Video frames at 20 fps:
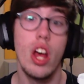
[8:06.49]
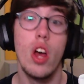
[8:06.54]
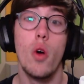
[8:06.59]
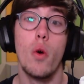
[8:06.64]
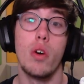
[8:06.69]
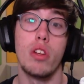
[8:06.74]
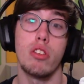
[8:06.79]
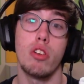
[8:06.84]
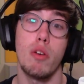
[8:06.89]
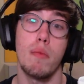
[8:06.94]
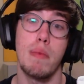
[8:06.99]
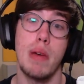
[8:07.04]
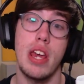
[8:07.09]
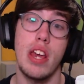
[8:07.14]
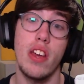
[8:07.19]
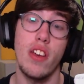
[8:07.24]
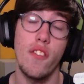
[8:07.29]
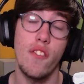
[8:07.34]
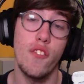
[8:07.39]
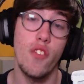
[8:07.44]
whether it
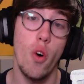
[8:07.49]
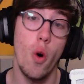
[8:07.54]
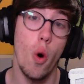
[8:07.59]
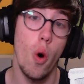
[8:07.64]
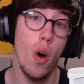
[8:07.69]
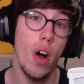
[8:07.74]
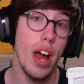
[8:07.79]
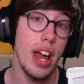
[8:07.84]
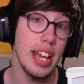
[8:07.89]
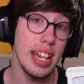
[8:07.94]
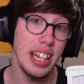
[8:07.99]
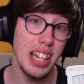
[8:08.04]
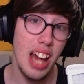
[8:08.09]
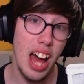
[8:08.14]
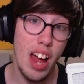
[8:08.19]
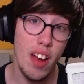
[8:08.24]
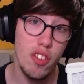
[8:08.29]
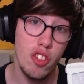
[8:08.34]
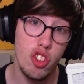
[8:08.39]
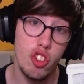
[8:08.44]
be for a
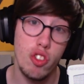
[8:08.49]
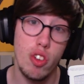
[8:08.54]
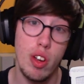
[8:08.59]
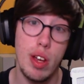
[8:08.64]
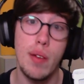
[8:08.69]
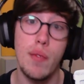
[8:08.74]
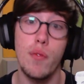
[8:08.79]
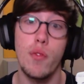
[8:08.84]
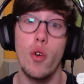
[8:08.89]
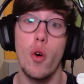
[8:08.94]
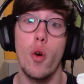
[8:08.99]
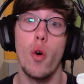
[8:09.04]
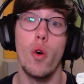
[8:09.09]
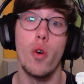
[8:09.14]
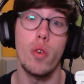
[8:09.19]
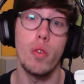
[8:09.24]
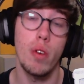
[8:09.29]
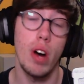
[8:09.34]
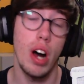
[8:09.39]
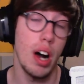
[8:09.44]
live stream, for